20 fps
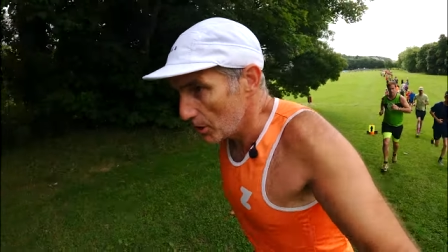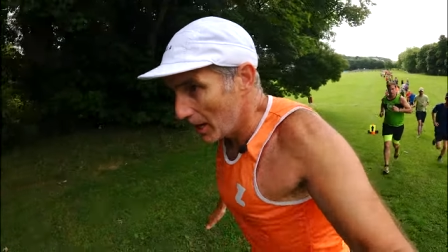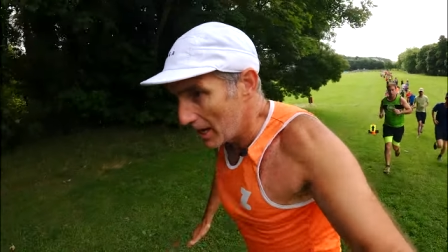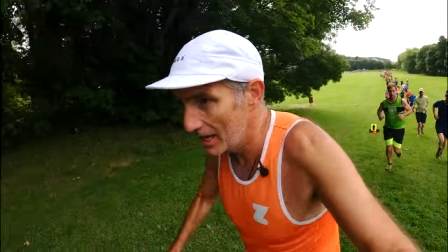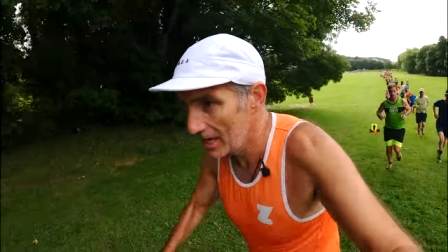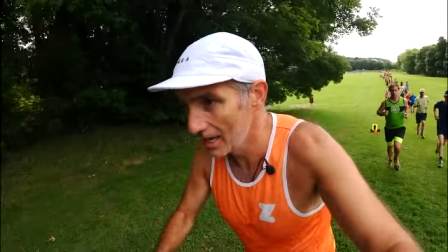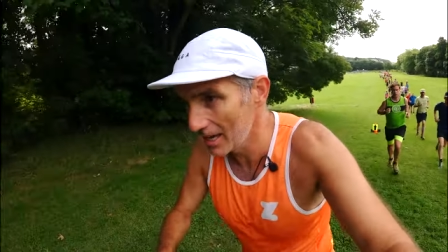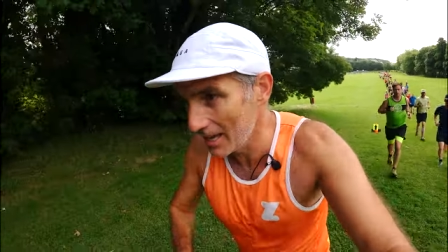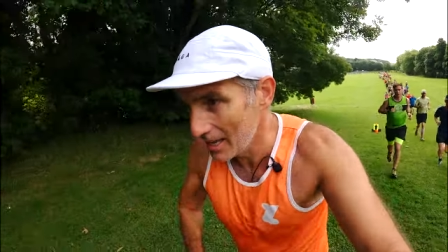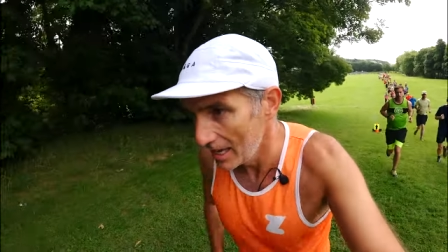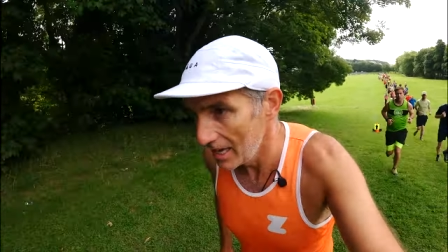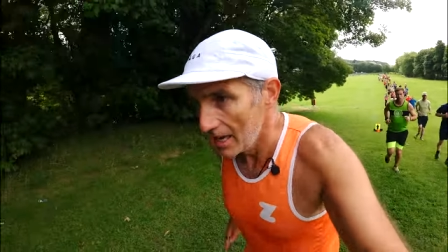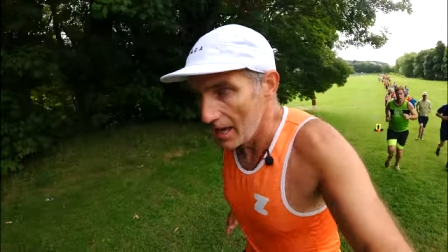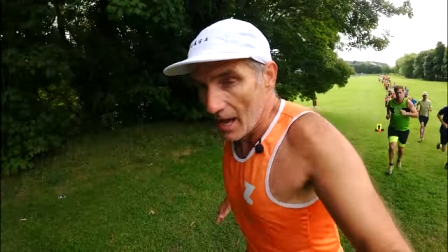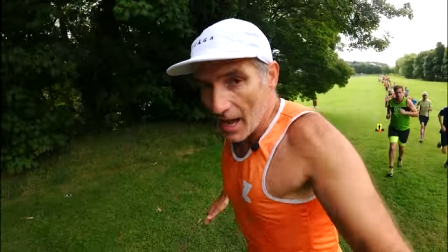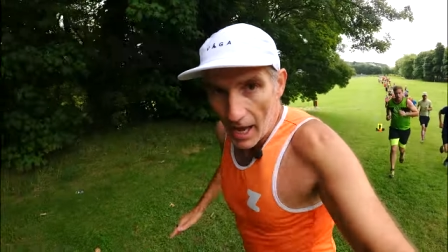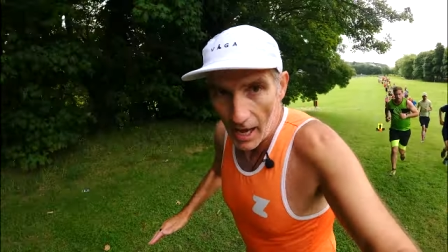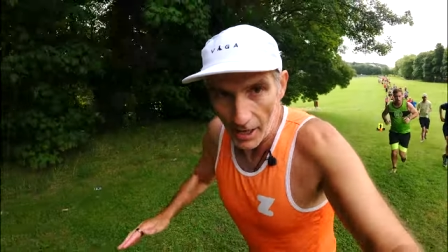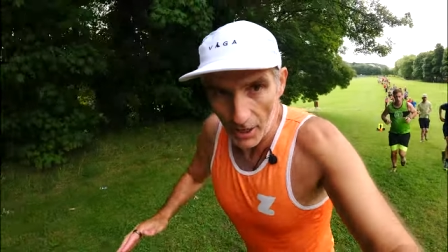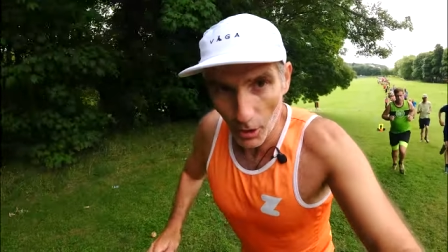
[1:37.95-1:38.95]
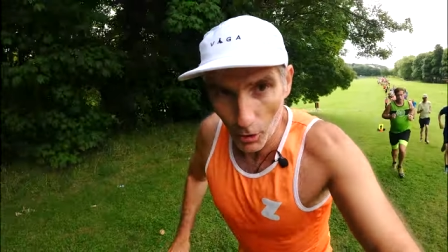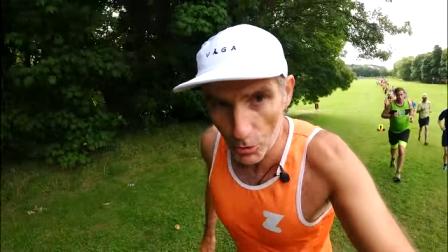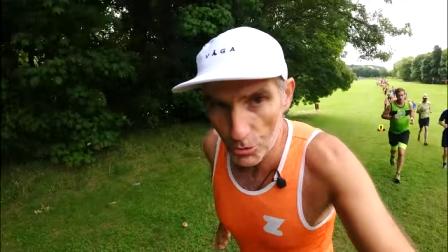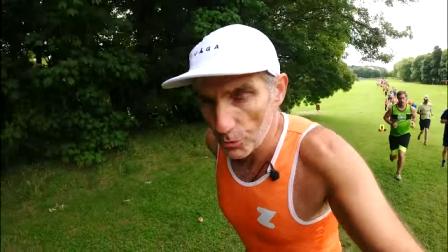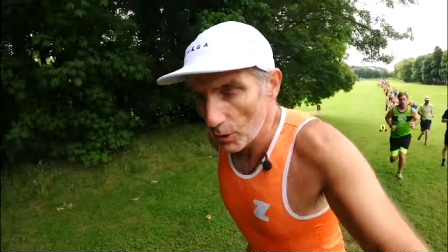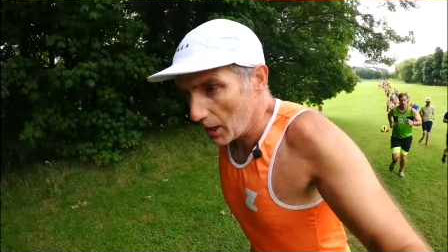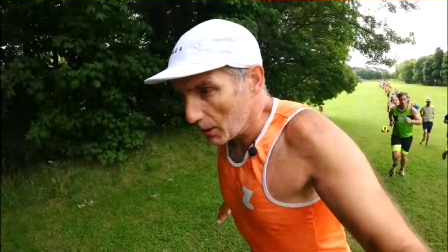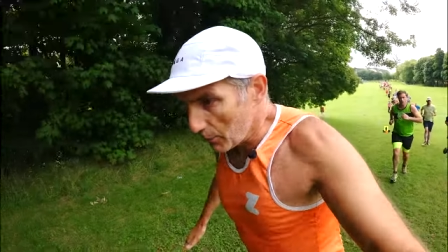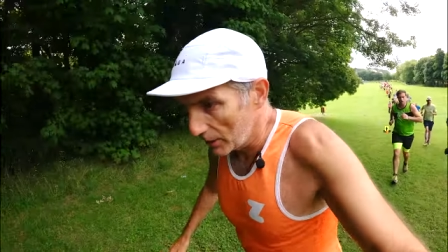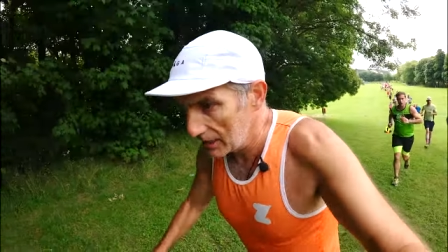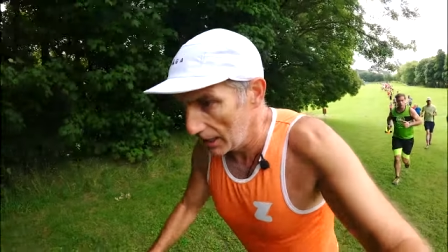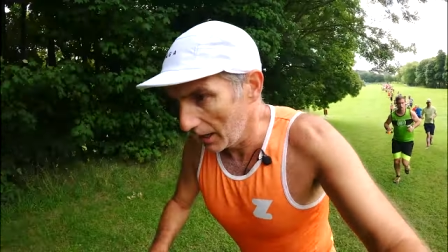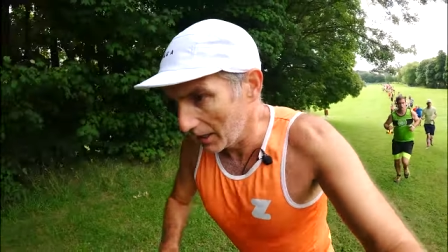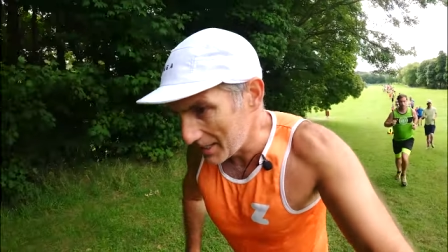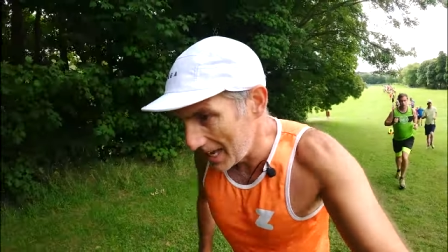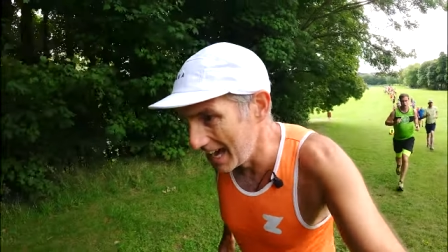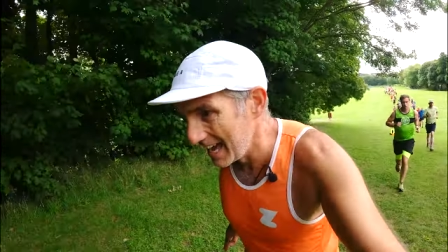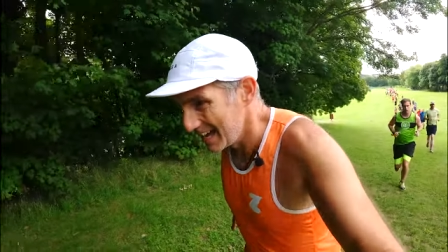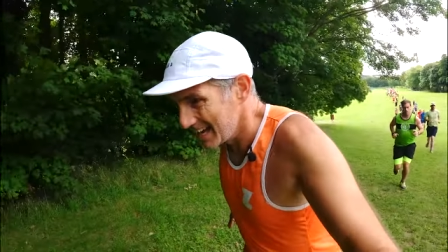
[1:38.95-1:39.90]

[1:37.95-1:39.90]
an old railway line.